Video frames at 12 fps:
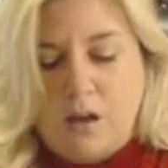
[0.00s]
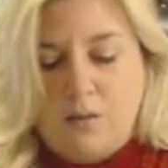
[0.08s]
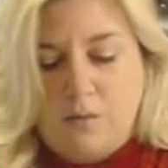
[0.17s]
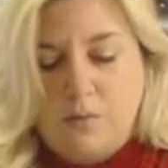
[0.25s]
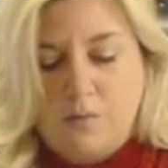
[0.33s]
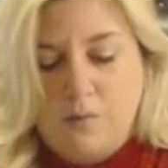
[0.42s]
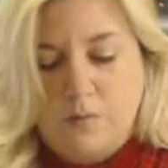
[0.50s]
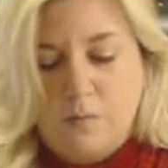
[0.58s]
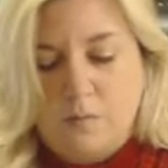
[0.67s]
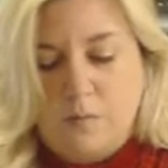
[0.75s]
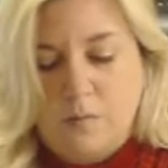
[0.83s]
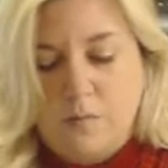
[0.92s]
of
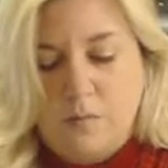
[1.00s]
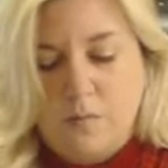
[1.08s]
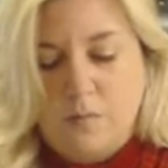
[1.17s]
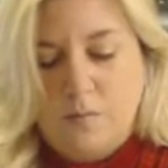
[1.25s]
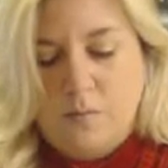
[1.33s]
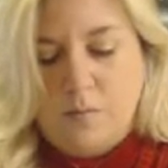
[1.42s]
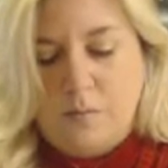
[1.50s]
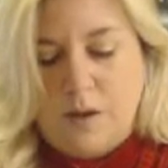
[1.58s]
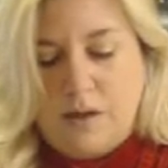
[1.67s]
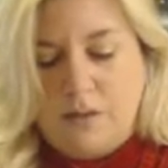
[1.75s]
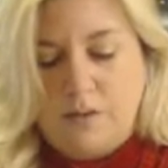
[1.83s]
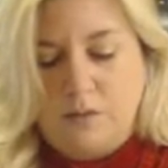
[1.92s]

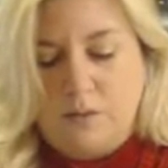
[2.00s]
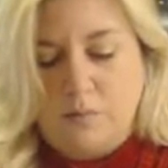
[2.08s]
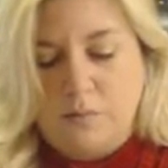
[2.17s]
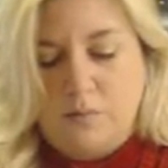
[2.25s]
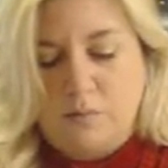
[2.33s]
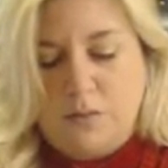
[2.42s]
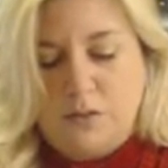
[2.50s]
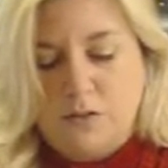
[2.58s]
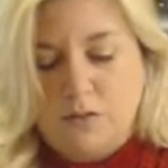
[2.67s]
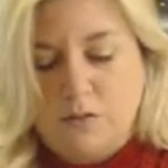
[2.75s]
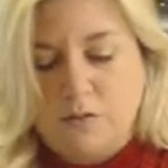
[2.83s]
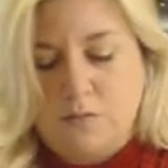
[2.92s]
my little
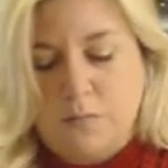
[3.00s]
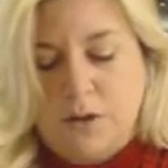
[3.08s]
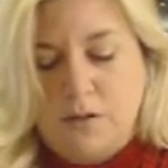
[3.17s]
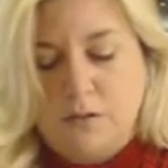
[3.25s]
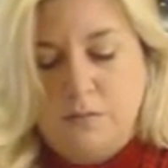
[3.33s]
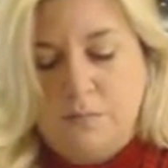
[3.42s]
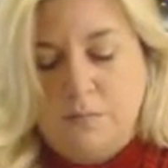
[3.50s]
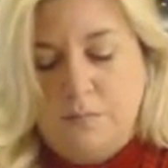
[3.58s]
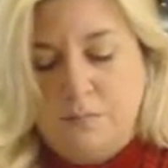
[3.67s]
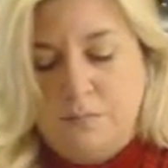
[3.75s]
mister bottle.